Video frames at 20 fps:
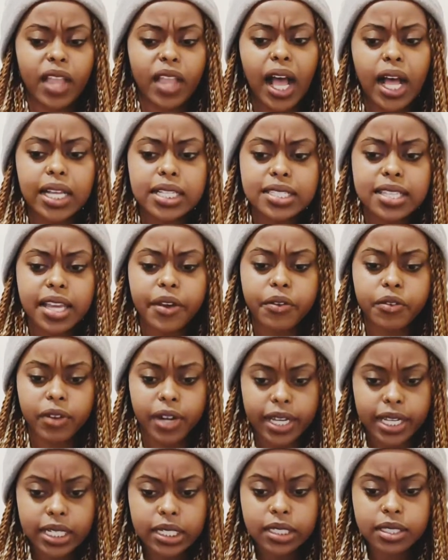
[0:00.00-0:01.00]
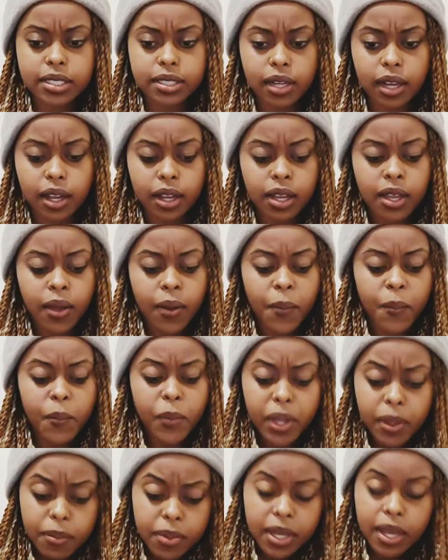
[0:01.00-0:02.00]
as I write,
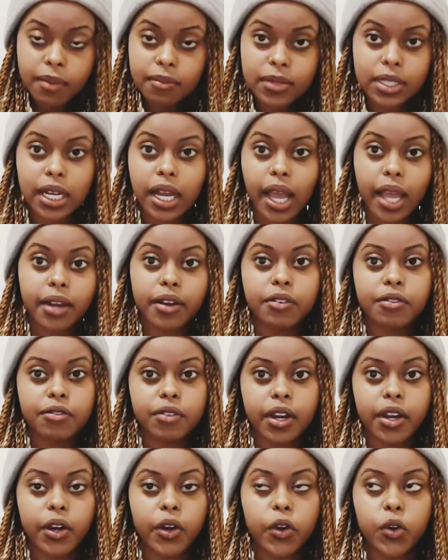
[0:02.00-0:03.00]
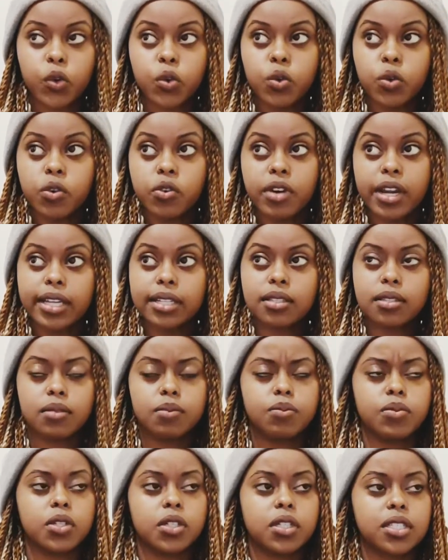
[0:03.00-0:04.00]
maybe I'm the kind of writer who writes
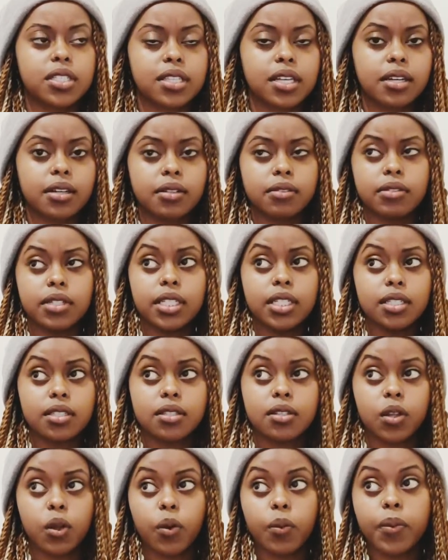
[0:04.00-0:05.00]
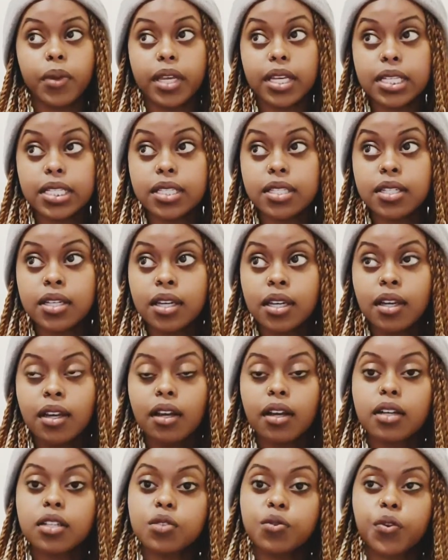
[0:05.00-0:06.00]
books that are really slow paced.
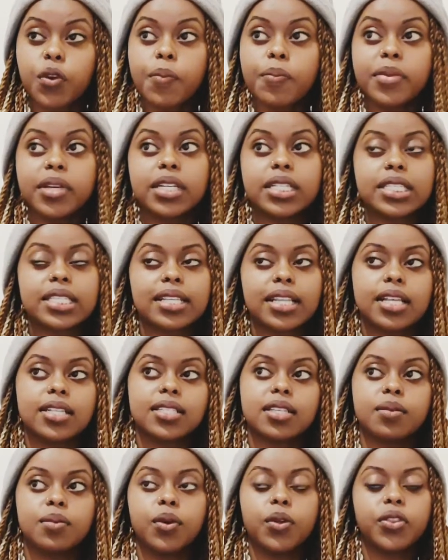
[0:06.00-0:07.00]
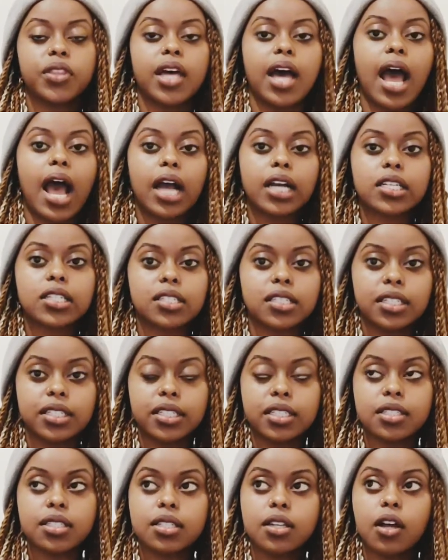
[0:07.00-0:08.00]
Because for me, it's less about the action.
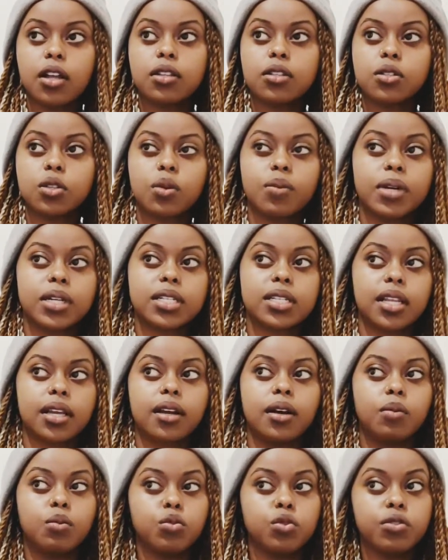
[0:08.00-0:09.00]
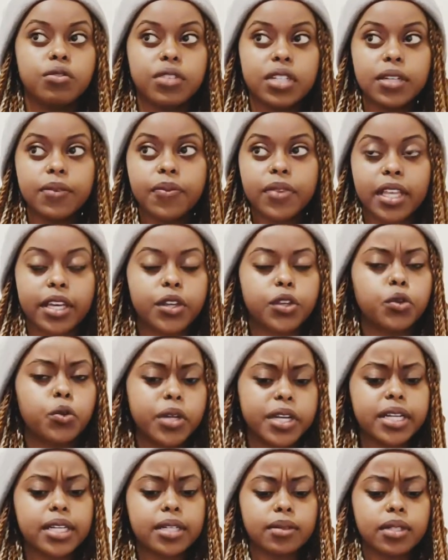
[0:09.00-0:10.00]
It's not so much like a movie. You
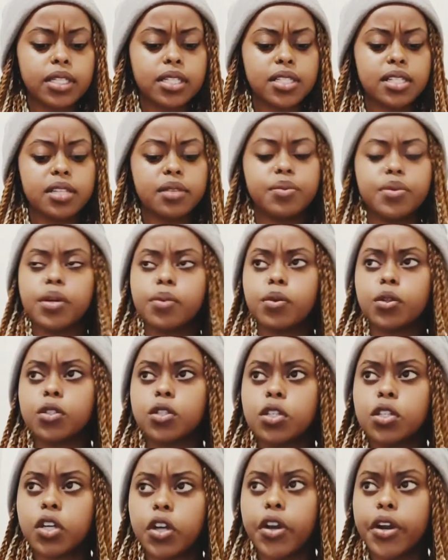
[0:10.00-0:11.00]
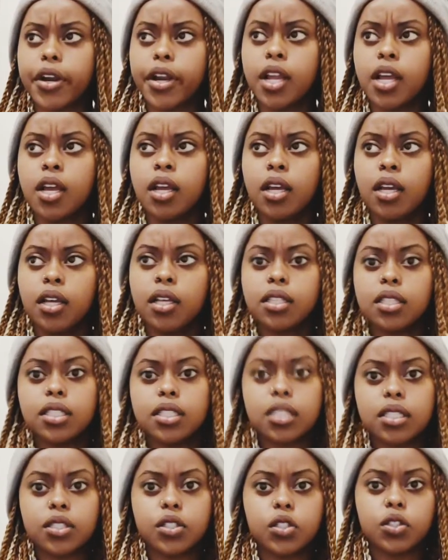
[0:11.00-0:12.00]
wouldn't easily be able to turn
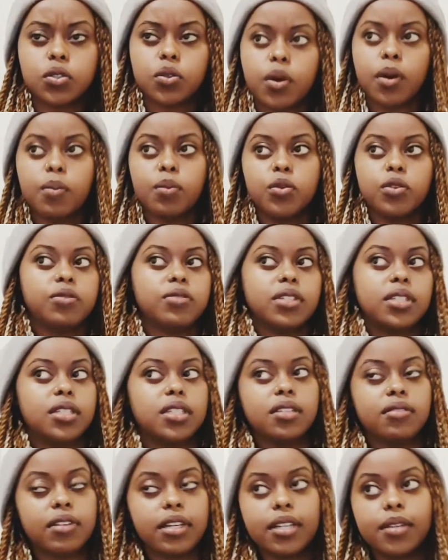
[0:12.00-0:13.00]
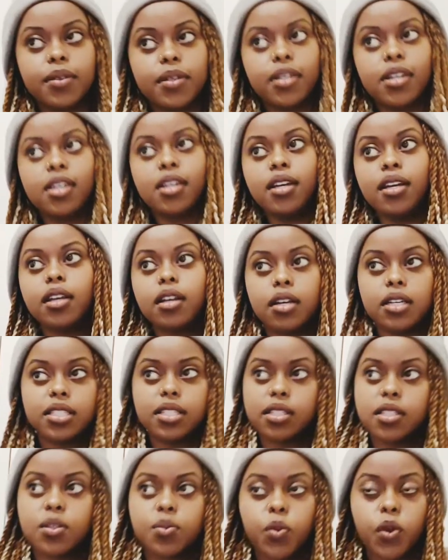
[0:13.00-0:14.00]
listen to a movie even, because
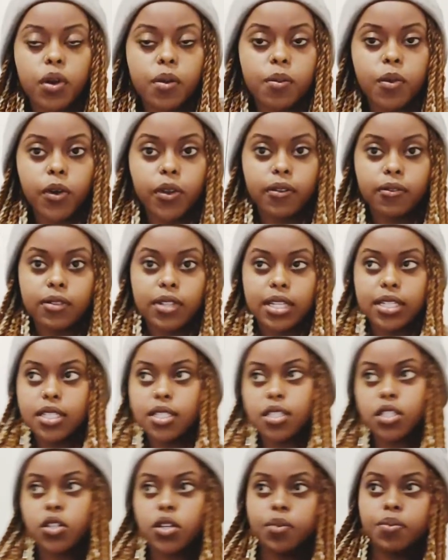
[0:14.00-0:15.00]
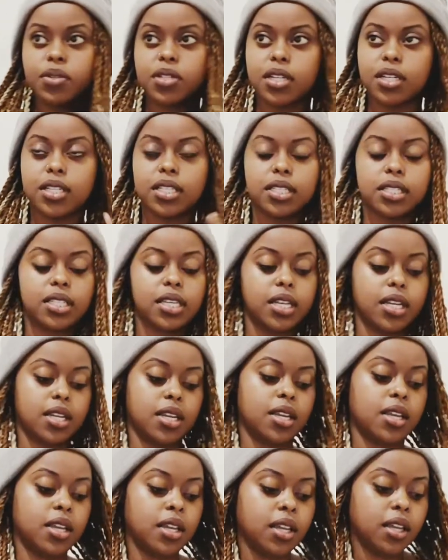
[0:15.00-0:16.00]
it's more about the descriptions and